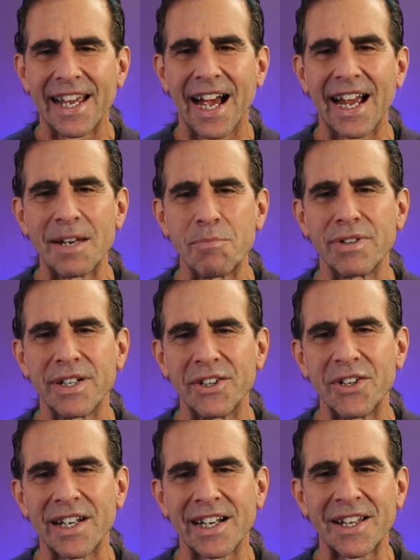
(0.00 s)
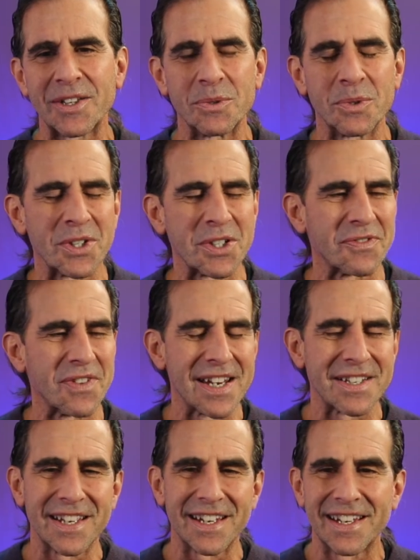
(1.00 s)
I eat pretty good and I do all this
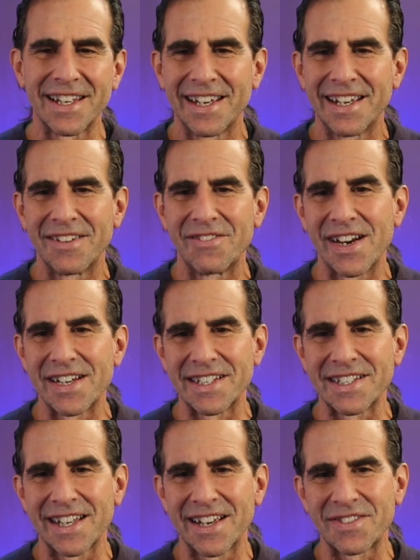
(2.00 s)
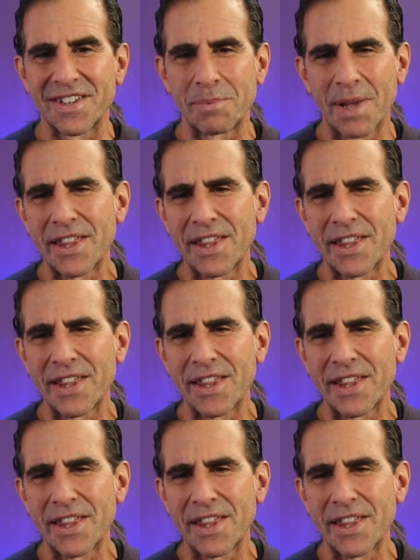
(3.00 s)
fasting type stuff.